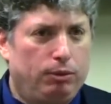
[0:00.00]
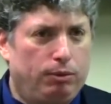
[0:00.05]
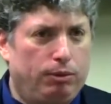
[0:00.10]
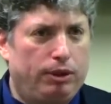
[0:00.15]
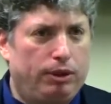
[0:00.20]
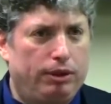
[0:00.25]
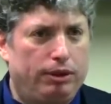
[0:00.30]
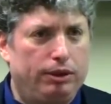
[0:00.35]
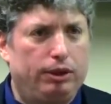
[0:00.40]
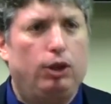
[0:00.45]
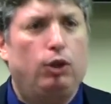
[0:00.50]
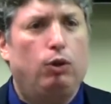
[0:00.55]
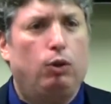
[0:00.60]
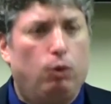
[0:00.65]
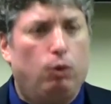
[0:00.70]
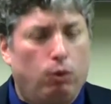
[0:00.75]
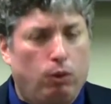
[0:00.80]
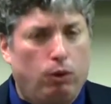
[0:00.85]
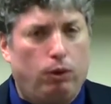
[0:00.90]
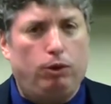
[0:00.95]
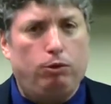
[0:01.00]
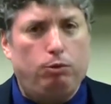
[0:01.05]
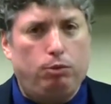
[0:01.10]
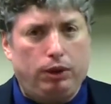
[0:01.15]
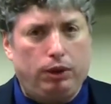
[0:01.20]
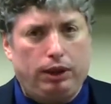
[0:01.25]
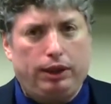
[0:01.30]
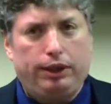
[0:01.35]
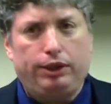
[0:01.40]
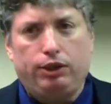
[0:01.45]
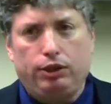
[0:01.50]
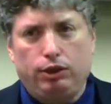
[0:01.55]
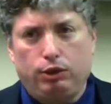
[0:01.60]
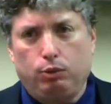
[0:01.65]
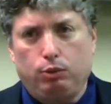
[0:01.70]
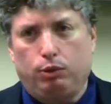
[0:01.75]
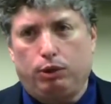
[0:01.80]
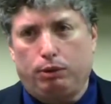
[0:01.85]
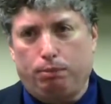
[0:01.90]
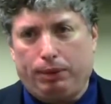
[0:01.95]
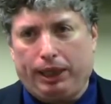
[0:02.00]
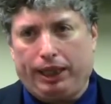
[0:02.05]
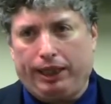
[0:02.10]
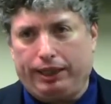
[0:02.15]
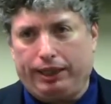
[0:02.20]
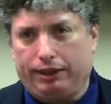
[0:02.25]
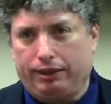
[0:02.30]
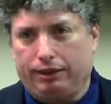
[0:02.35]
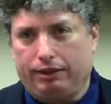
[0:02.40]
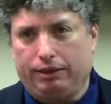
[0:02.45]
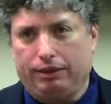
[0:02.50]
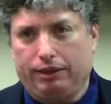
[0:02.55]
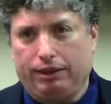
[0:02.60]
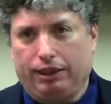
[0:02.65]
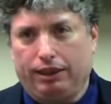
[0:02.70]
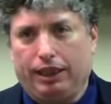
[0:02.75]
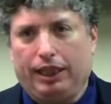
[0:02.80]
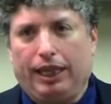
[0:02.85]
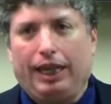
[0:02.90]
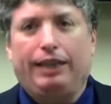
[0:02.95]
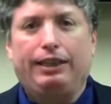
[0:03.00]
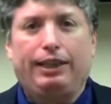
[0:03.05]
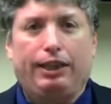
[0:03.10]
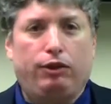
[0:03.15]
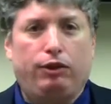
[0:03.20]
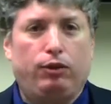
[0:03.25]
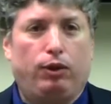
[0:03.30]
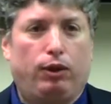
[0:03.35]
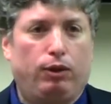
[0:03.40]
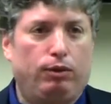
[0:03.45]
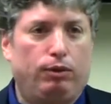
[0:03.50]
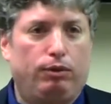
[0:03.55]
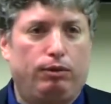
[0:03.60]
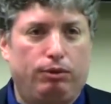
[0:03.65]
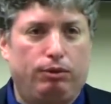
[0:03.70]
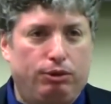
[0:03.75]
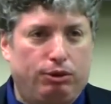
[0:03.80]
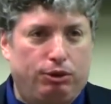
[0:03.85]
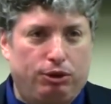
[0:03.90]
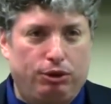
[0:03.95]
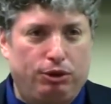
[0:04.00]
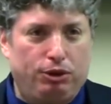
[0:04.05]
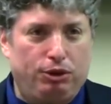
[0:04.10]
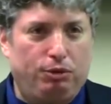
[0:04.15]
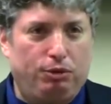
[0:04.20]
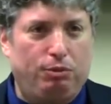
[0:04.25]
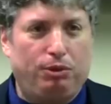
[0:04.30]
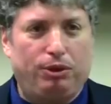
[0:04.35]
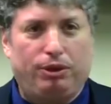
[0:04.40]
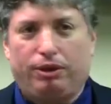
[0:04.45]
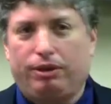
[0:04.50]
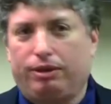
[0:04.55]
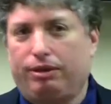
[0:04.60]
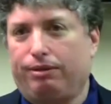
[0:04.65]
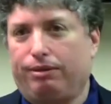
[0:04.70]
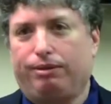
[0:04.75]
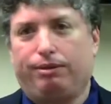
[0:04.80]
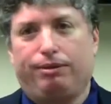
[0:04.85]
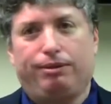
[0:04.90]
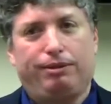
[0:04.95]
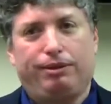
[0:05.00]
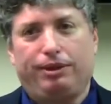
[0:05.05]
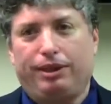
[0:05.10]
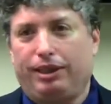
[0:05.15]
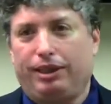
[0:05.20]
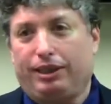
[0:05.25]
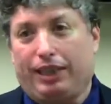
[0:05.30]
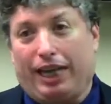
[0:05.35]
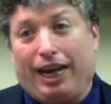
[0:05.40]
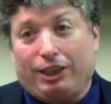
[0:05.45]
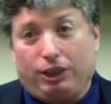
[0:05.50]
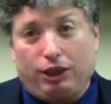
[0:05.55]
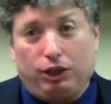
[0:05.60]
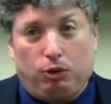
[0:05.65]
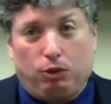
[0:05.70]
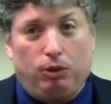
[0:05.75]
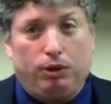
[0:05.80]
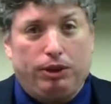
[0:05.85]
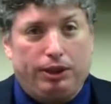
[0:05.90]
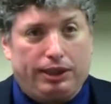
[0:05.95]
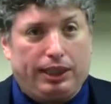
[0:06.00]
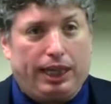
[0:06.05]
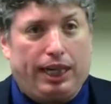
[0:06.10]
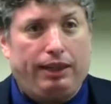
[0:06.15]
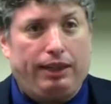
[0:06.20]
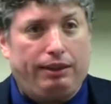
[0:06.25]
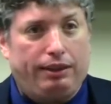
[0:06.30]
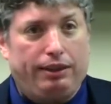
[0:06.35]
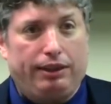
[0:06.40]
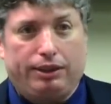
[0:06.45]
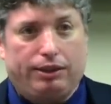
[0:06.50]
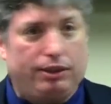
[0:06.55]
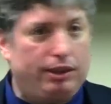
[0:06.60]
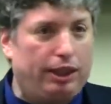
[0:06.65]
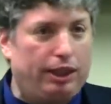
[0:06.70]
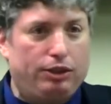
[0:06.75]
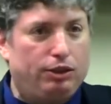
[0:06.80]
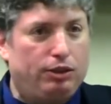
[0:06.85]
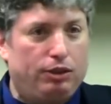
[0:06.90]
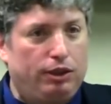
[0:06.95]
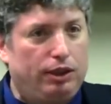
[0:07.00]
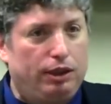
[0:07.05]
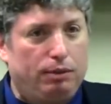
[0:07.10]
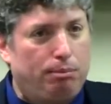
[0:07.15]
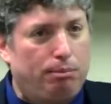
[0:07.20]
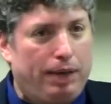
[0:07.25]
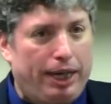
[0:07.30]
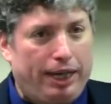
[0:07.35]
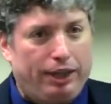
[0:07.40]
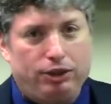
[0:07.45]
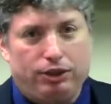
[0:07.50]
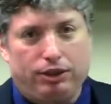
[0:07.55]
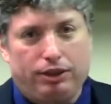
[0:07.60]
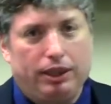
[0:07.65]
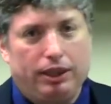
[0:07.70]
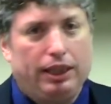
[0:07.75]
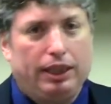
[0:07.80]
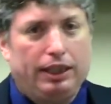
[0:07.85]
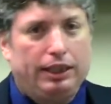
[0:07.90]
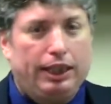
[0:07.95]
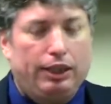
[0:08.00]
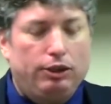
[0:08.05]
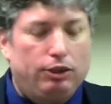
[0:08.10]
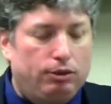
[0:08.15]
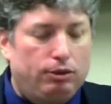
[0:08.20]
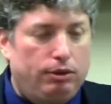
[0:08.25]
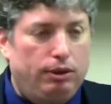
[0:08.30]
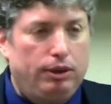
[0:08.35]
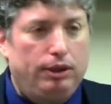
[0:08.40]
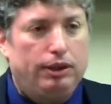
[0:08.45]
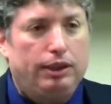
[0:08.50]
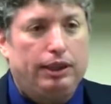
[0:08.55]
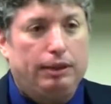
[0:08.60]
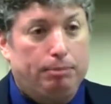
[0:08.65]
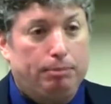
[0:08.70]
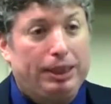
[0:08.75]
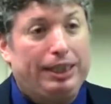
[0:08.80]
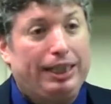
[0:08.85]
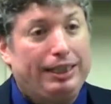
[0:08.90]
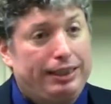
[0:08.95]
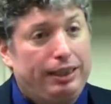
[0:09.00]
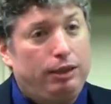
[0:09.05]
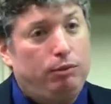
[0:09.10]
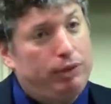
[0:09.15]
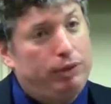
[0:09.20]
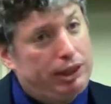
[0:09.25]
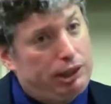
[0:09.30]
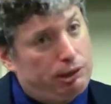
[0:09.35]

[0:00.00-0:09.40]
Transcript: world. All religions were pagan, and they thought Jews were, they actually called us atheists. They just couldn't imagine, but they did